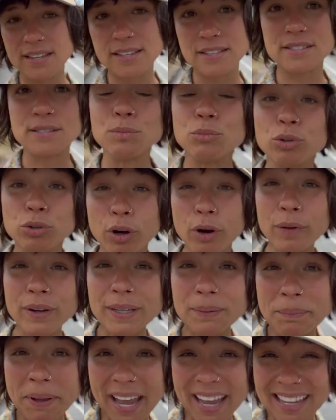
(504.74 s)
some
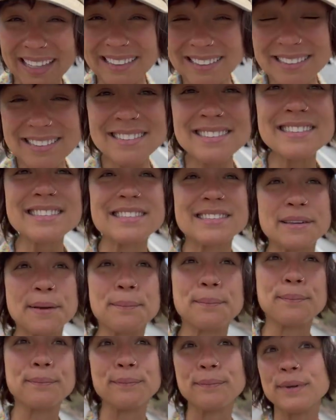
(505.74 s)
growing pains,
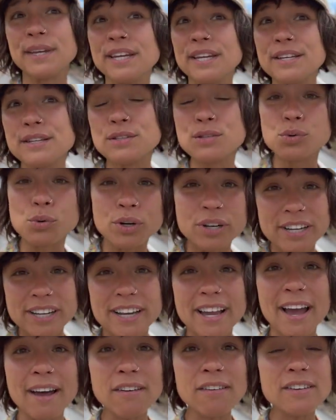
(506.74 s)
some
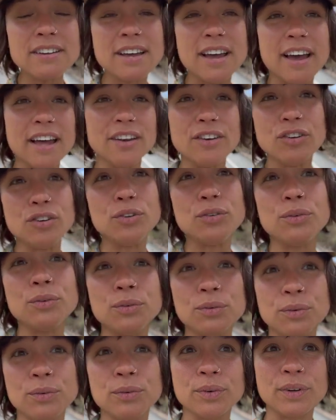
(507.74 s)
sorting out a
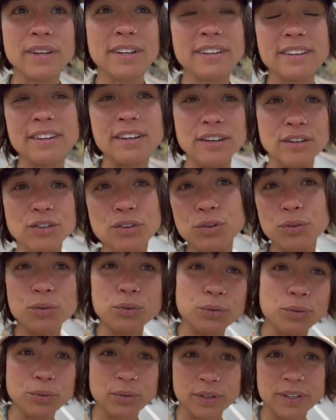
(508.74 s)
new, a
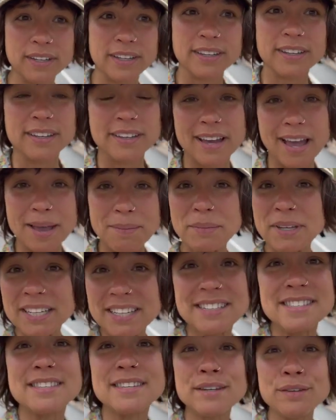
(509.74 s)
new, I mean,
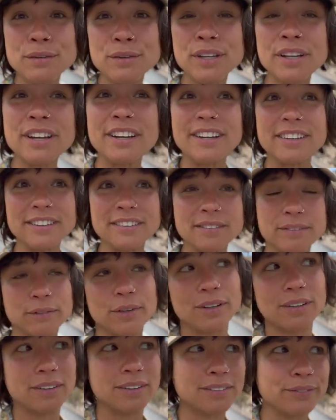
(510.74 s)
it's a new year.
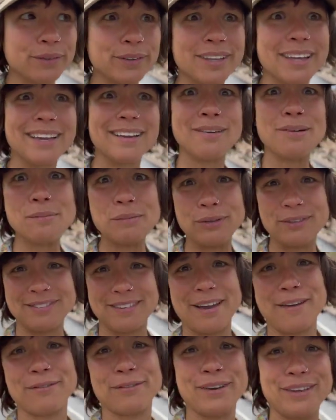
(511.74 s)
Well, we're like almost
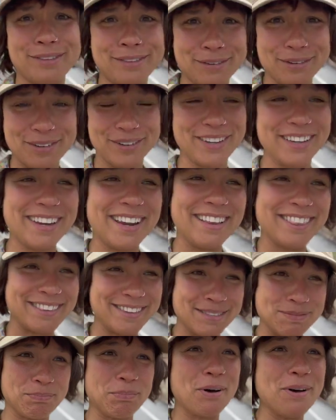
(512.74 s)
halfway through it at
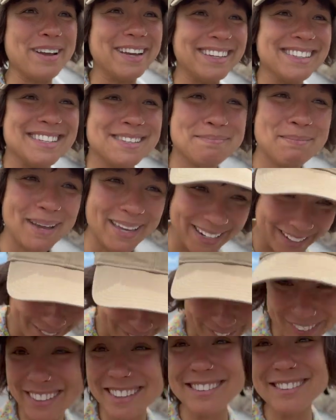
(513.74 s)
this point, but
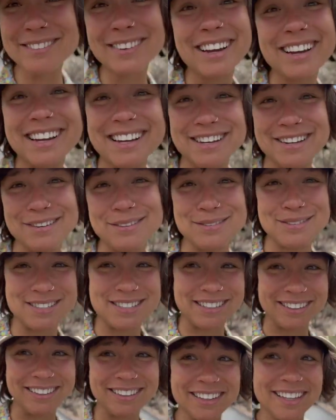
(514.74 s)
it feels very new
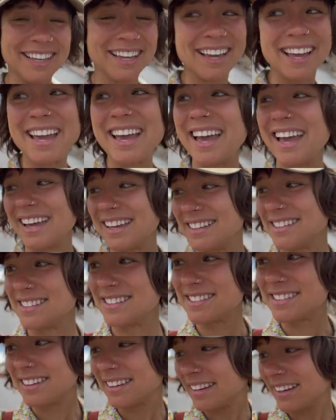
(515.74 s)
still.
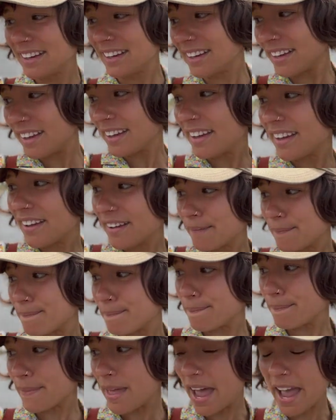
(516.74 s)
And
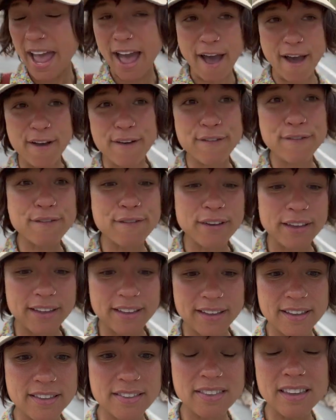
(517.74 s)
I have
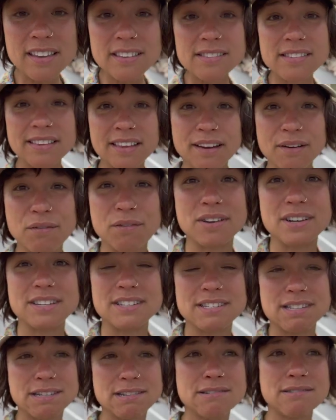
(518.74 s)
things that I want to
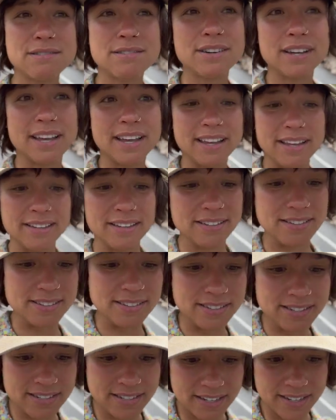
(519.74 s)
do
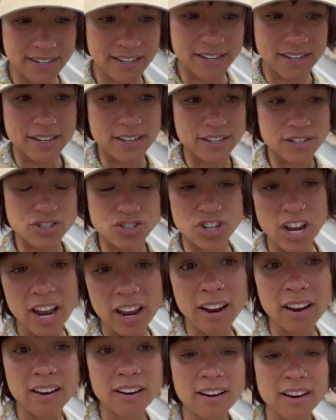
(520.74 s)
and
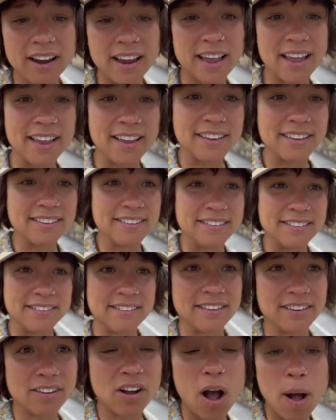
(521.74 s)
share
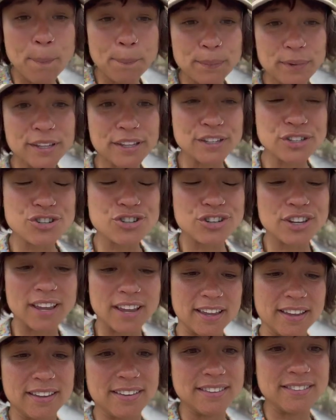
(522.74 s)
and accomplish
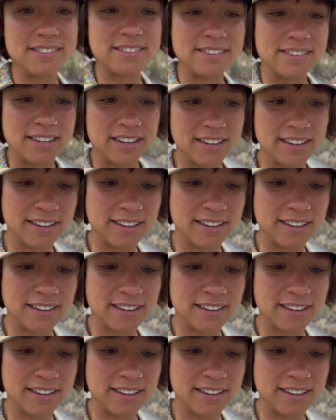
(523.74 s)
and